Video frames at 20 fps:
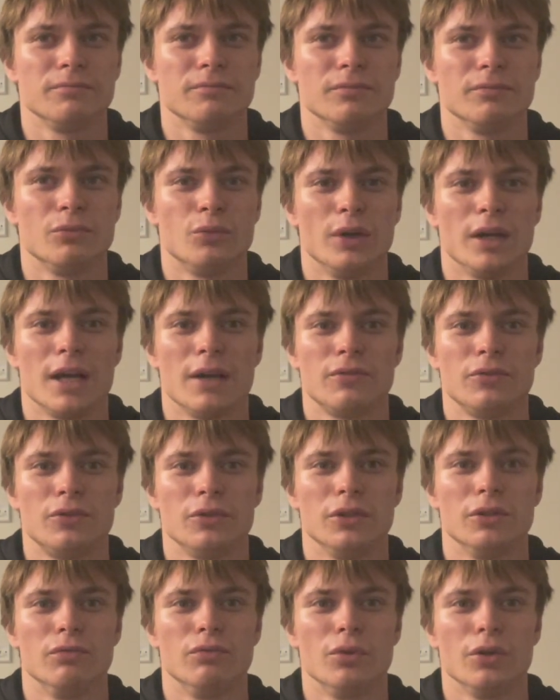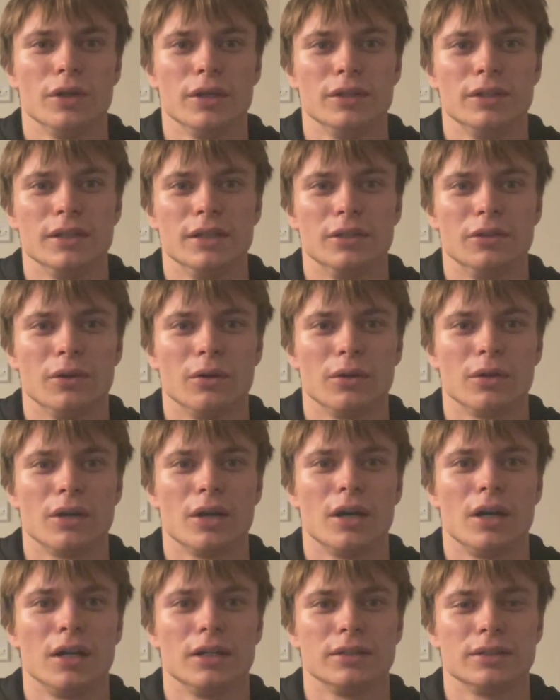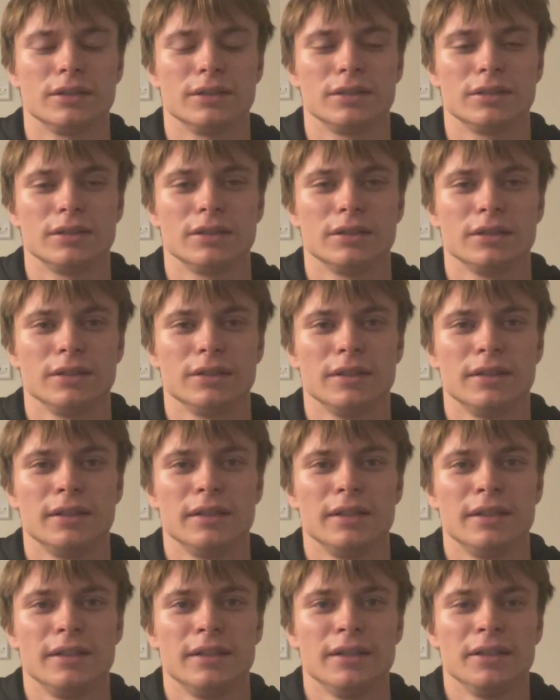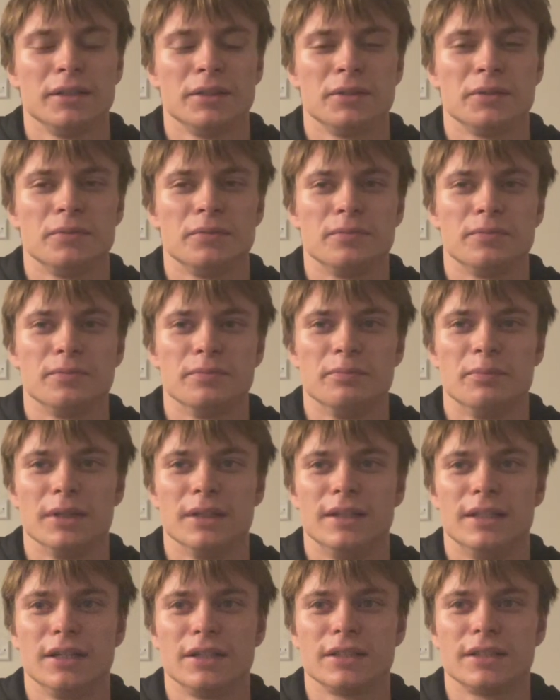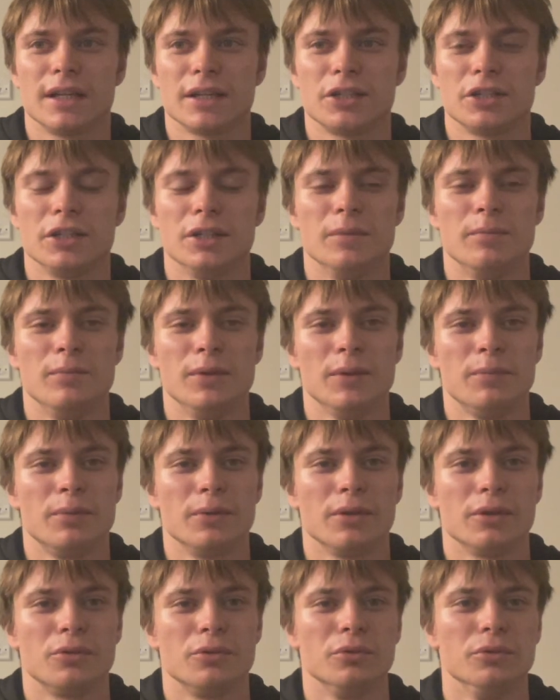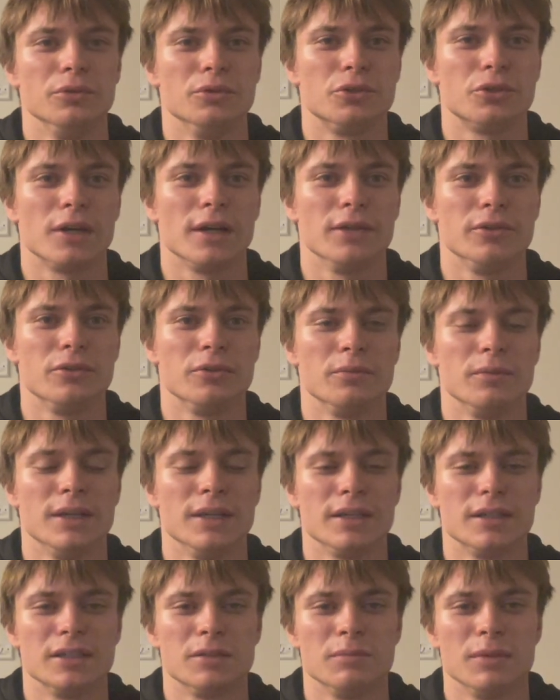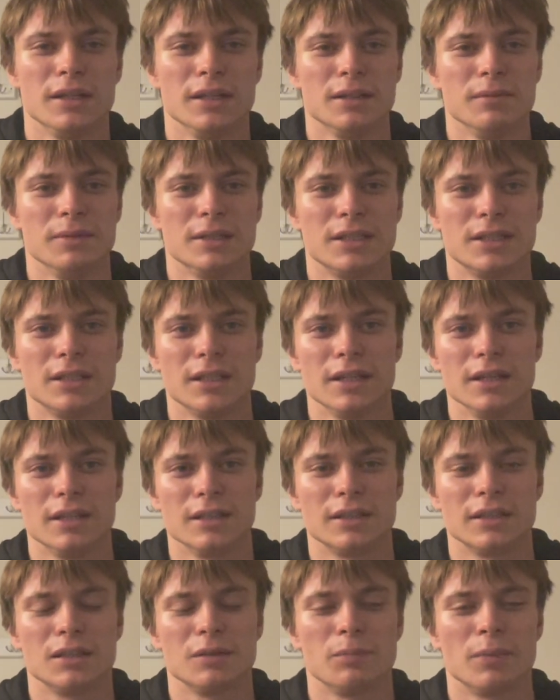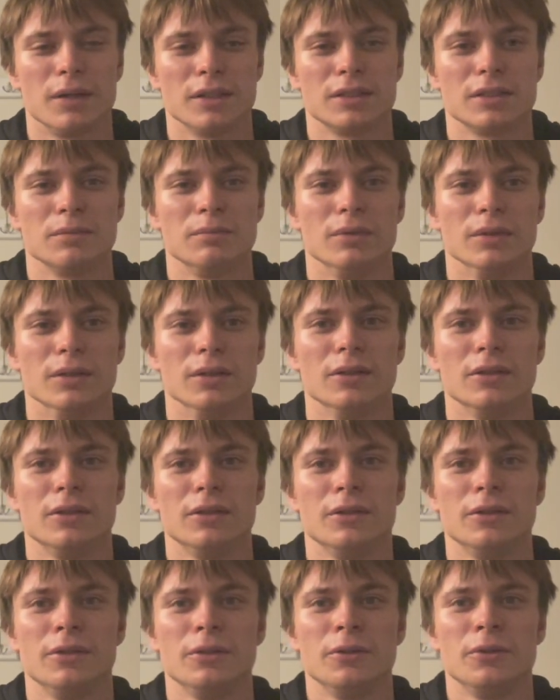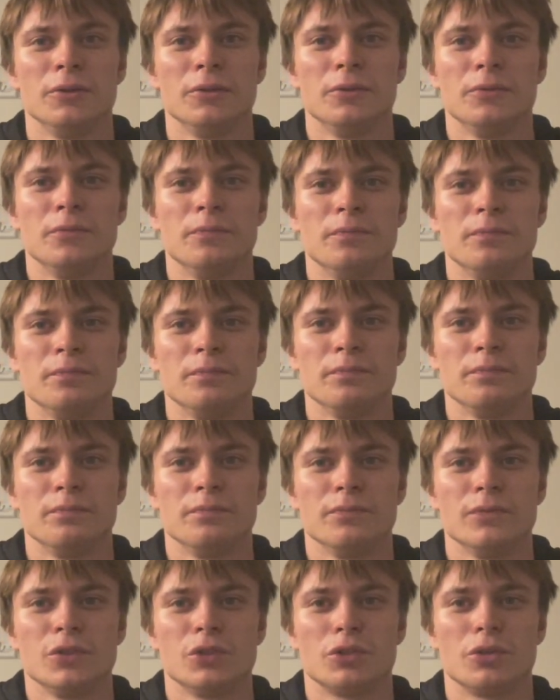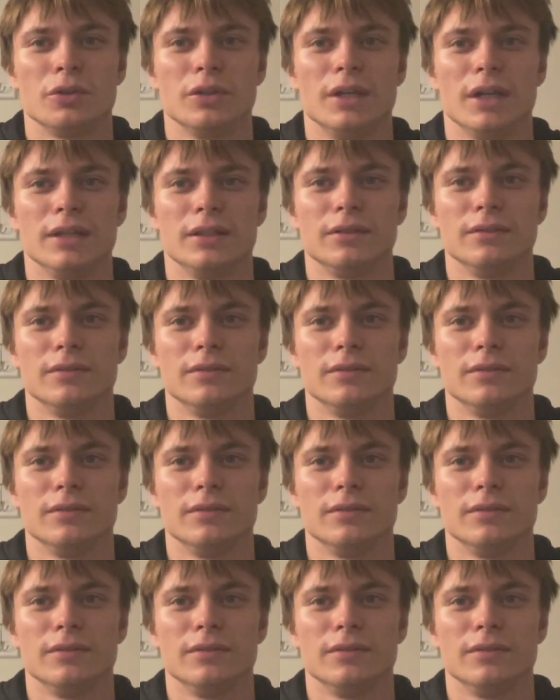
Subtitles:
we have to avoid at all costs. But there's actually people who try to make as many mistakes as possible so that